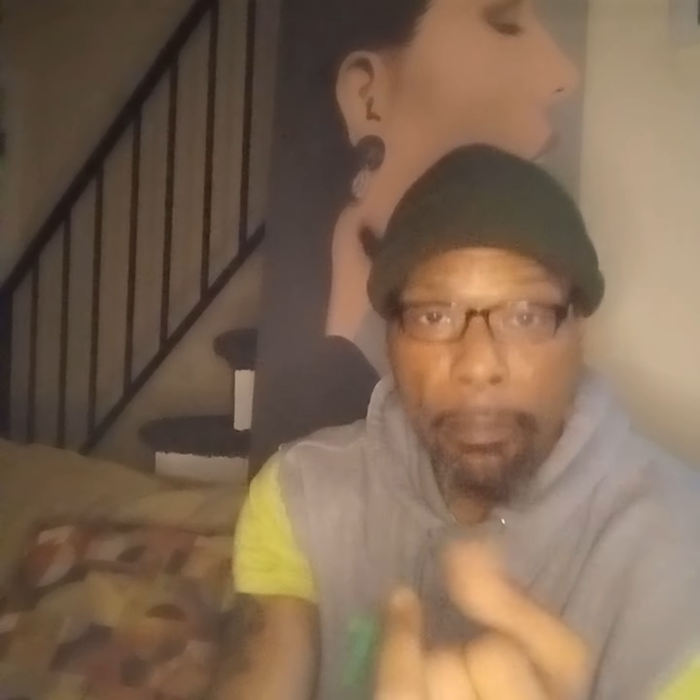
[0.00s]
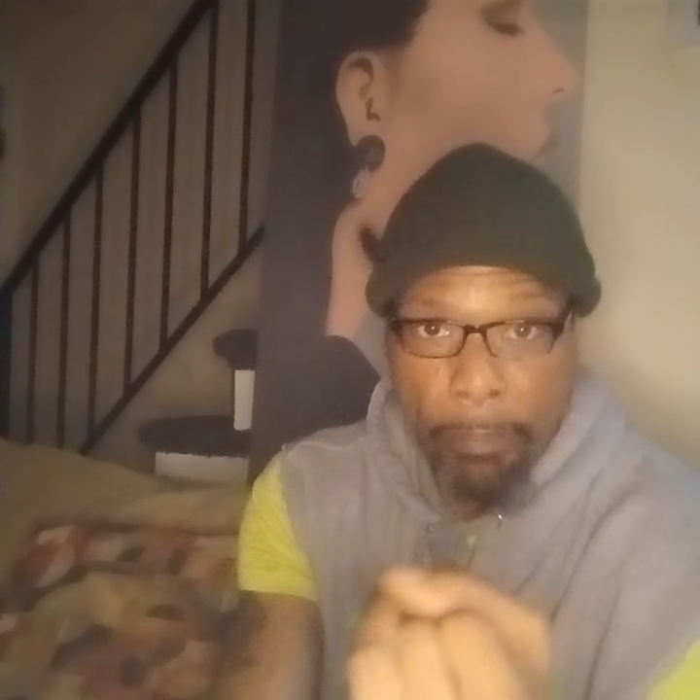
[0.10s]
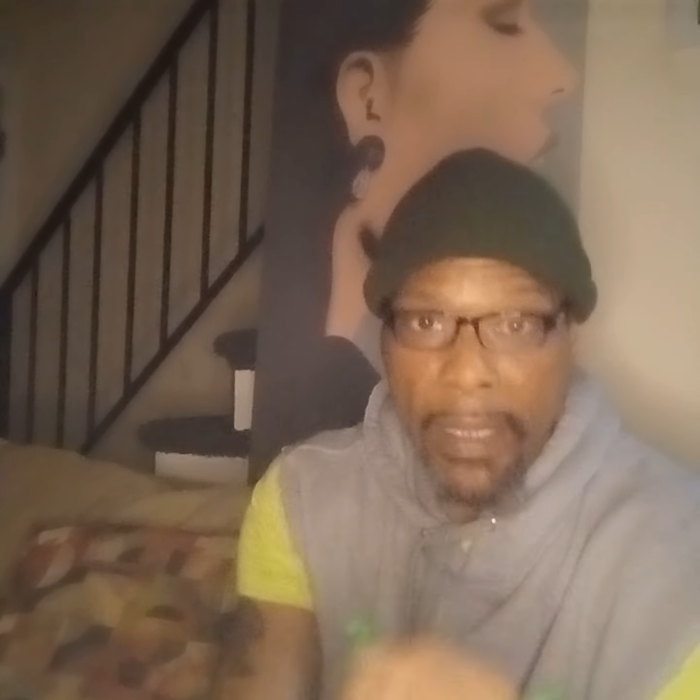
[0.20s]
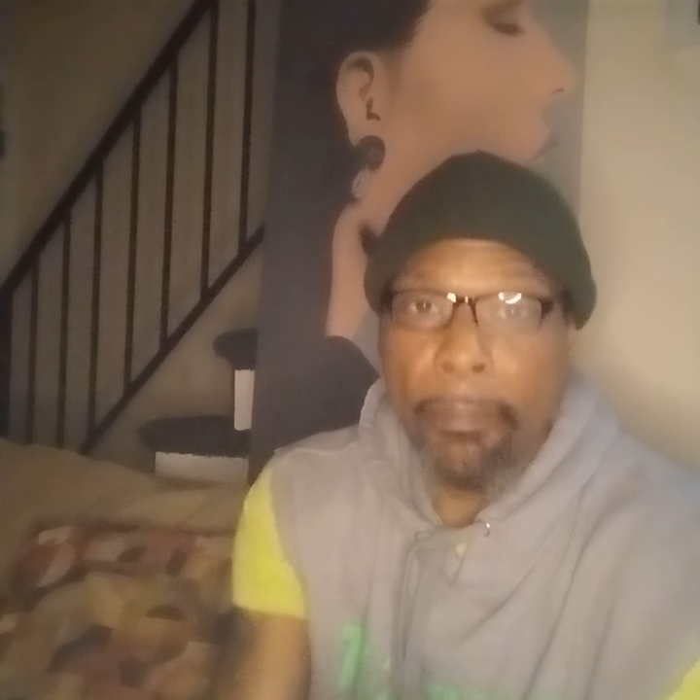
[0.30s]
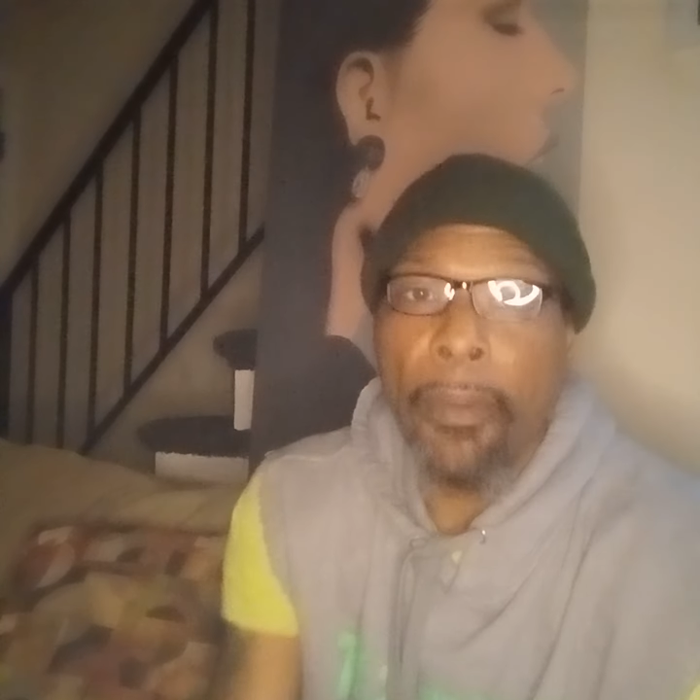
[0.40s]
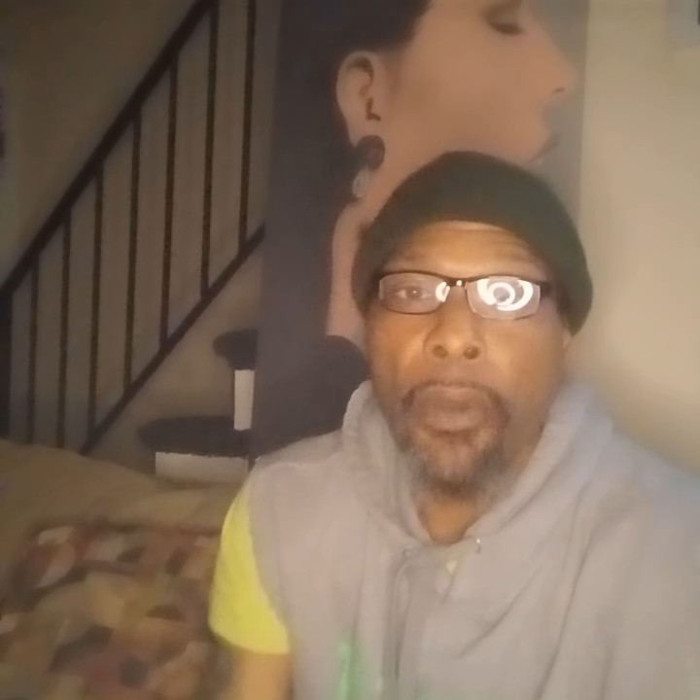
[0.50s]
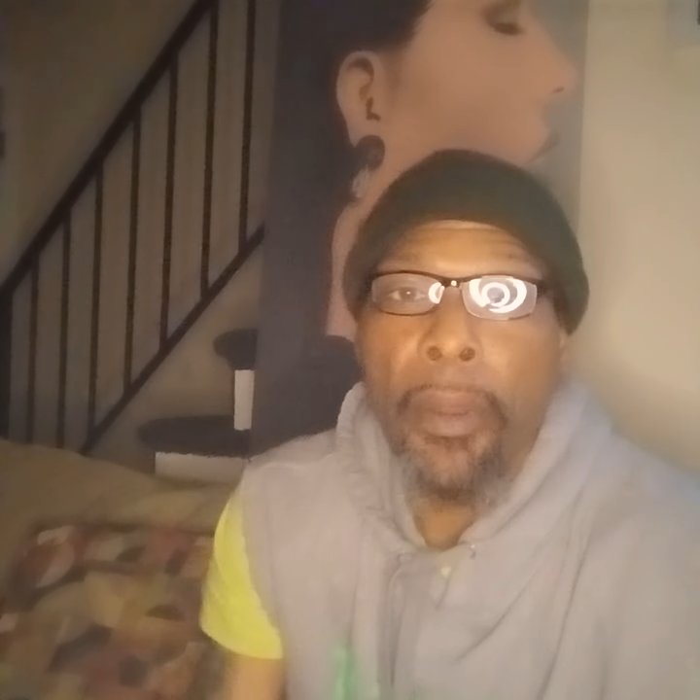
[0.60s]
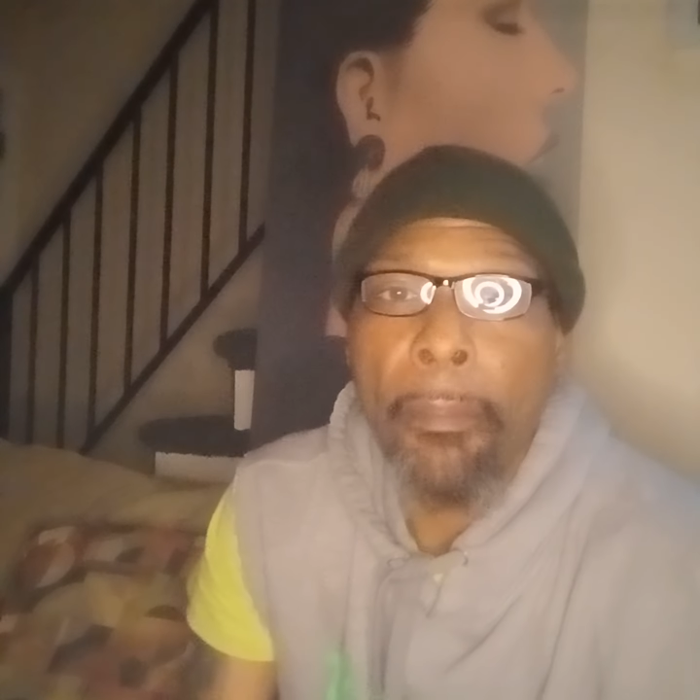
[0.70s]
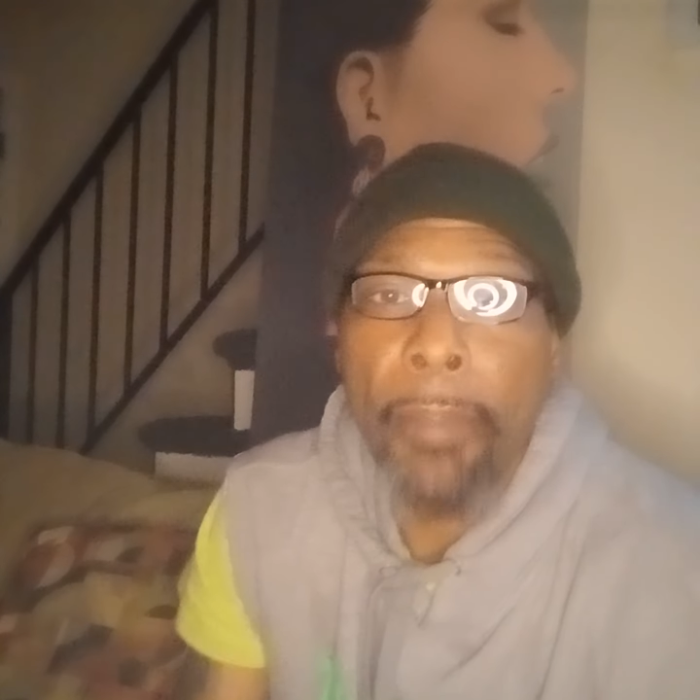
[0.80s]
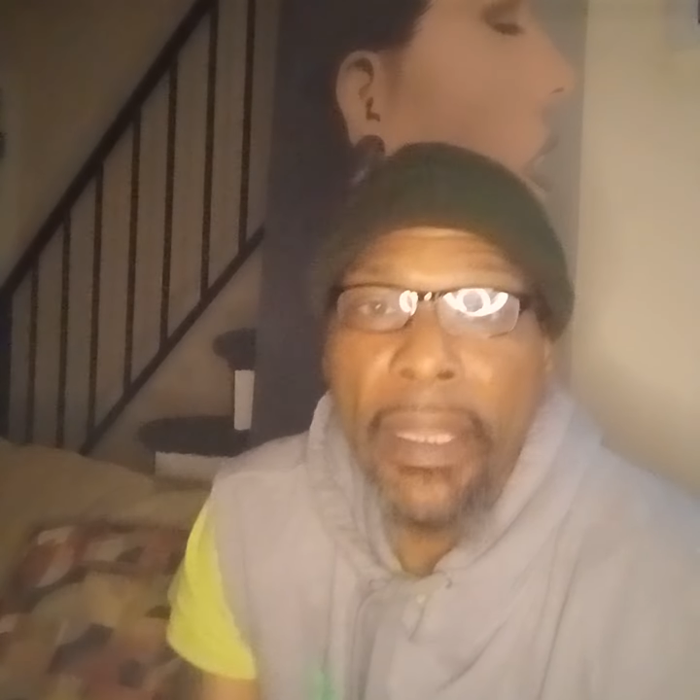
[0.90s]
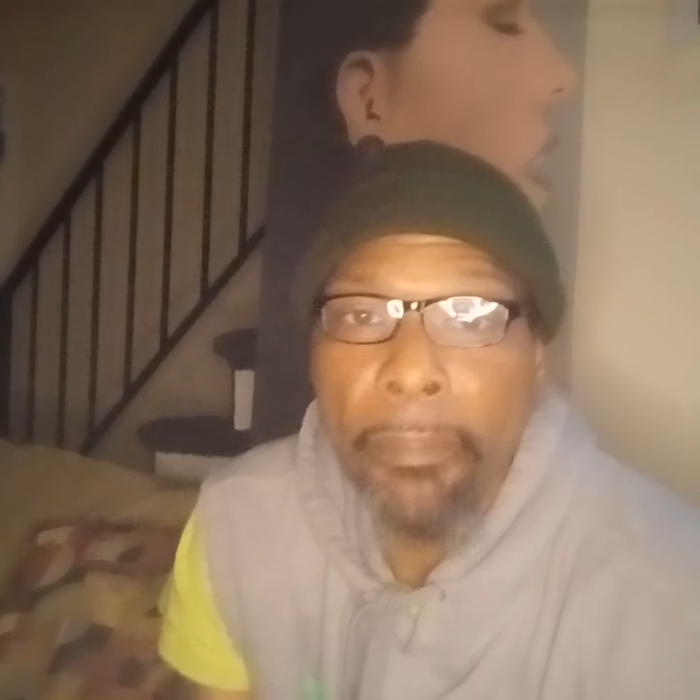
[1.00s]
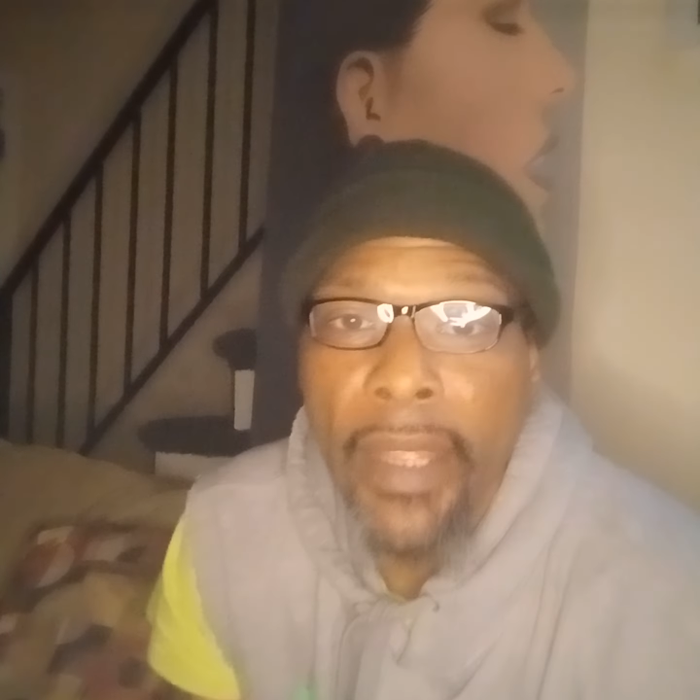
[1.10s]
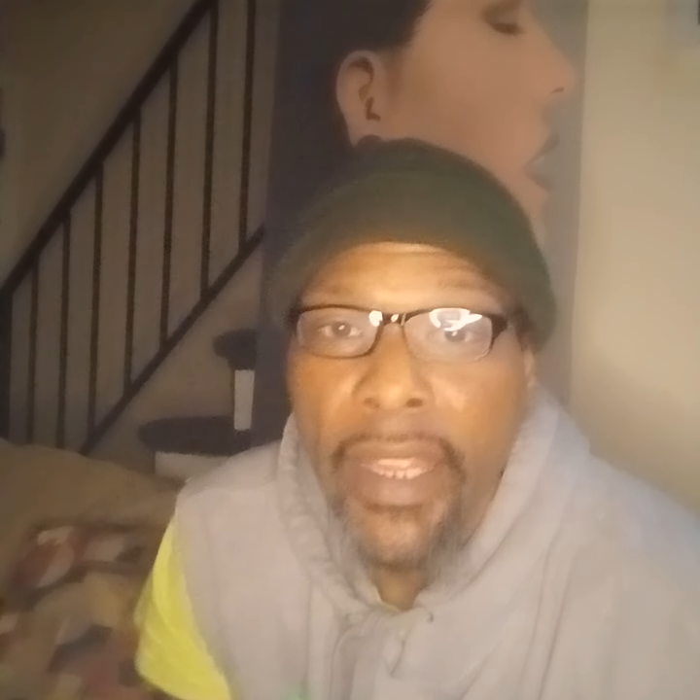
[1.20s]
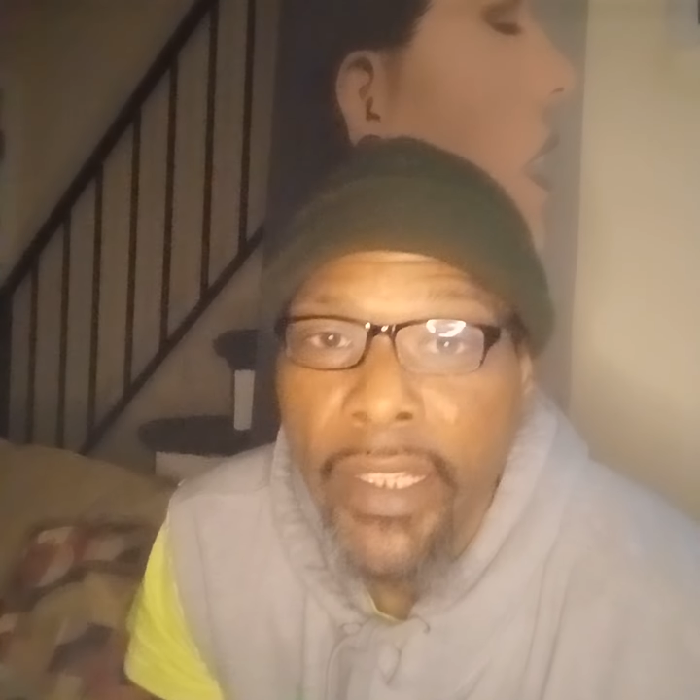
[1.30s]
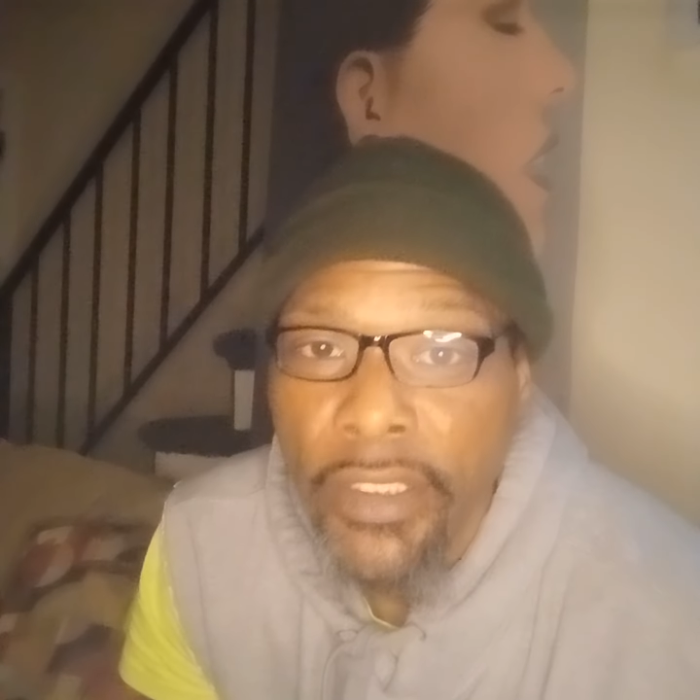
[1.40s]
Big
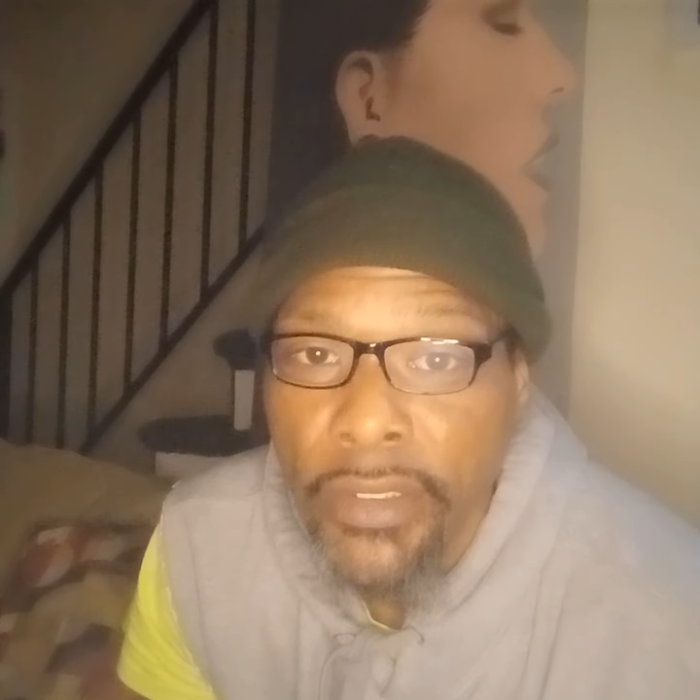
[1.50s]
man,